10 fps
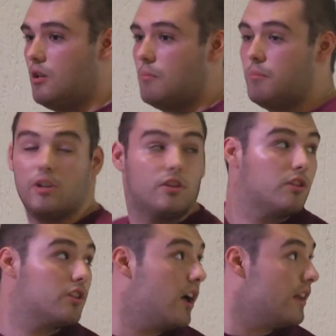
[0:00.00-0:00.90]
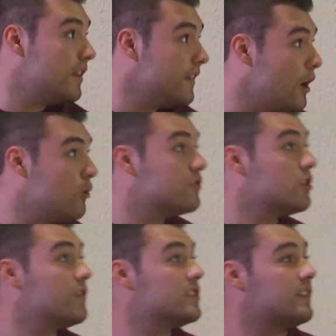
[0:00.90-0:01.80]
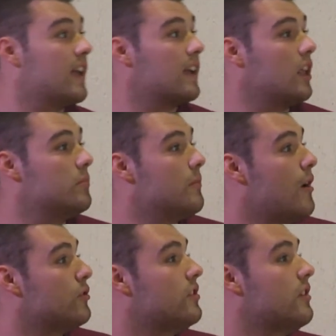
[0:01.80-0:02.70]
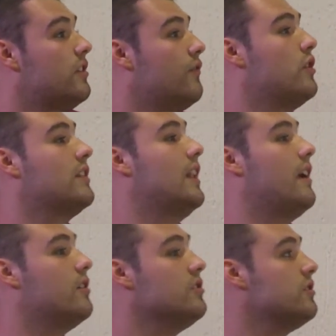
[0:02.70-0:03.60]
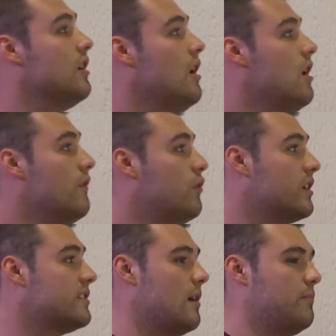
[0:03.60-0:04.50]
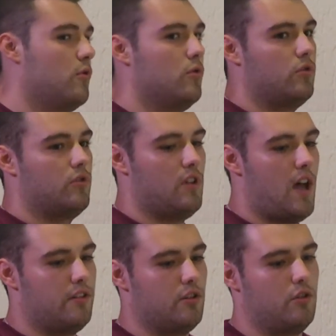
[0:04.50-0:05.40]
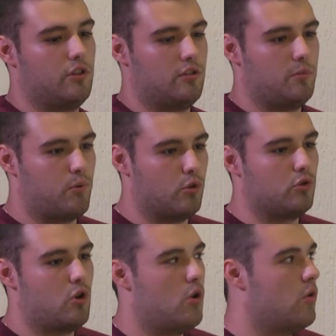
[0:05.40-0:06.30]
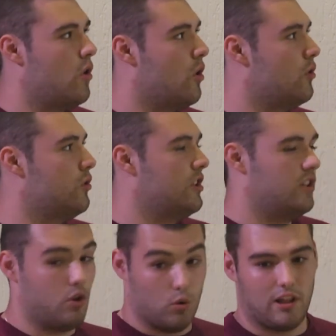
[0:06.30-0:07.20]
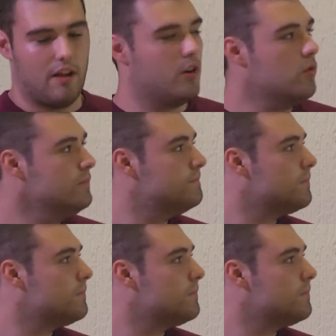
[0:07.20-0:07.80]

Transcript: But denial of service attack can be mounted at different layers. For example, either at protocol or the node level,